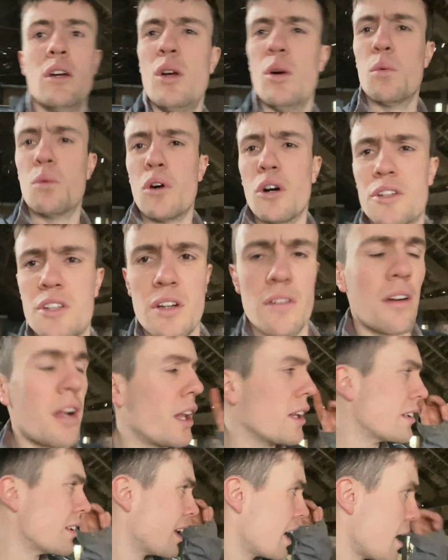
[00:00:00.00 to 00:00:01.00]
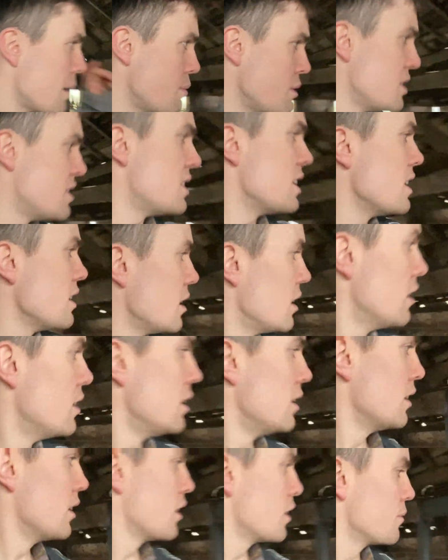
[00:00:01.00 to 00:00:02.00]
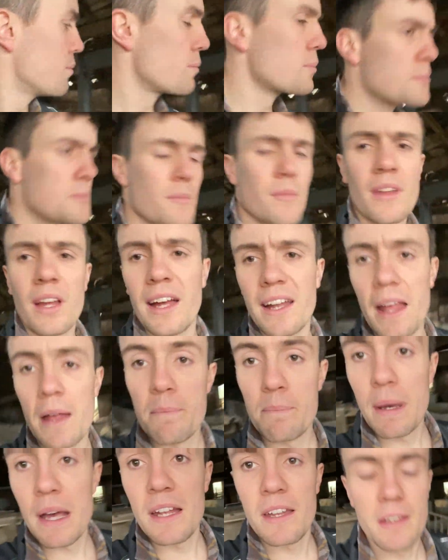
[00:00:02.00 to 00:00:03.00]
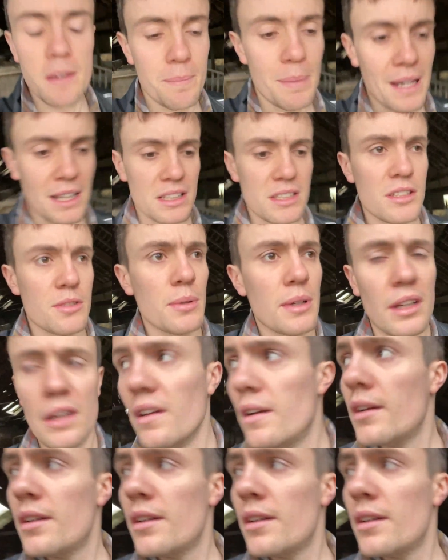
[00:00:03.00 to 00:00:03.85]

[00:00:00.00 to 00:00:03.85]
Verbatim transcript: water running on the IBC and then bedded the pigs as well.